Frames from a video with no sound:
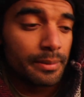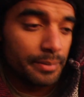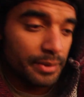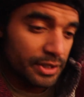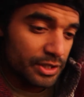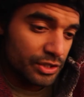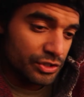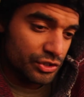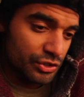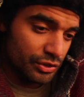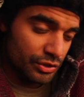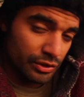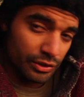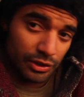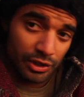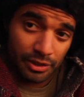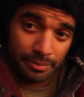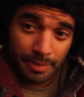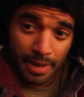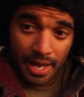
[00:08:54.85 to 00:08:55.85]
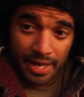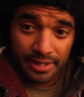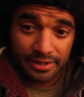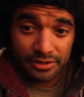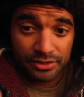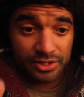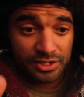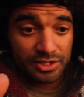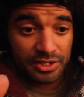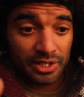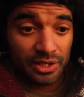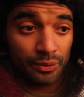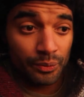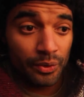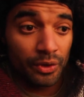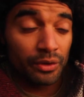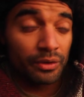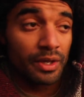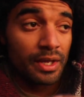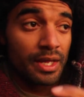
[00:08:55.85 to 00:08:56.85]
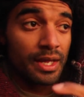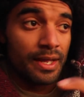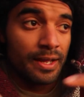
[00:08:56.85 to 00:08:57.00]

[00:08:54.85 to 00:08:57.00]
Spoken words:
Because you can look back and just say, well,